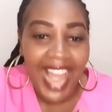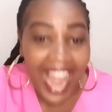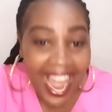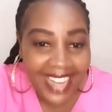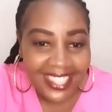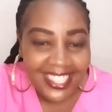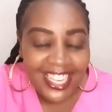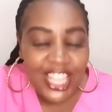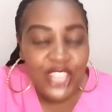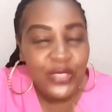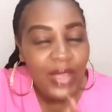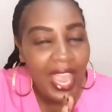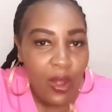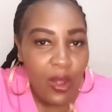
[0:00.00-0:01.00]
are.
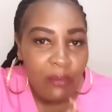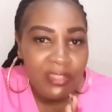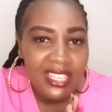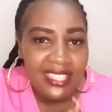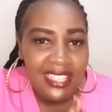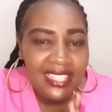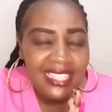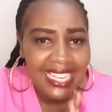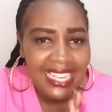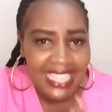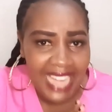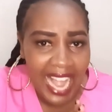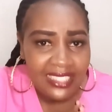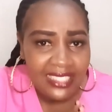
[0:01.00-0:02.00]
So I hope this is
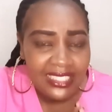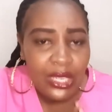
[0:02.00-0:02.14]
clear.